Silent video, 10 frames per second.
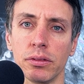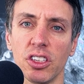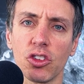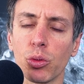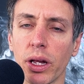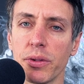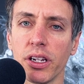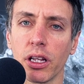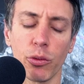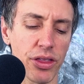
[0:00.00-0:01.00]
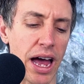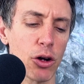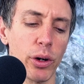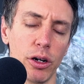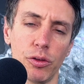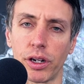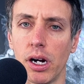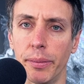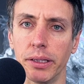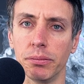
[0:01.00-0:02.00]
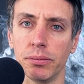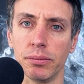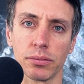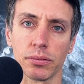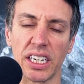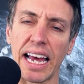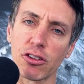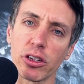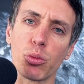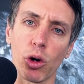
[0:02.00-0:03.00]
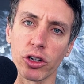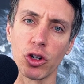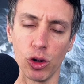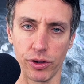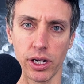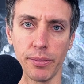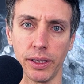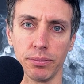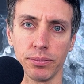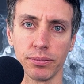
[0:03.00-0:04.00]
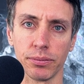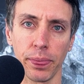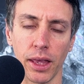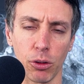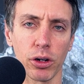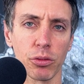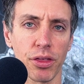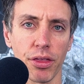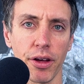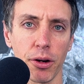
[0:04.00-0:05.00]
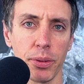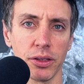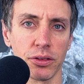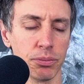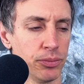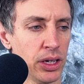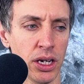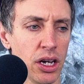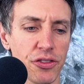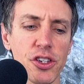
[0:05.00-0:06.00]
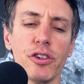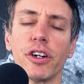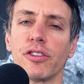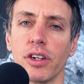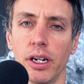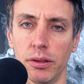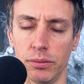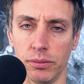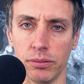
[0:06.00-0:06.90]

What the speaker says: This is what I'm dealing with, how do I overcome it? And actually work to overcome it. I worked with a therapist a few years ago.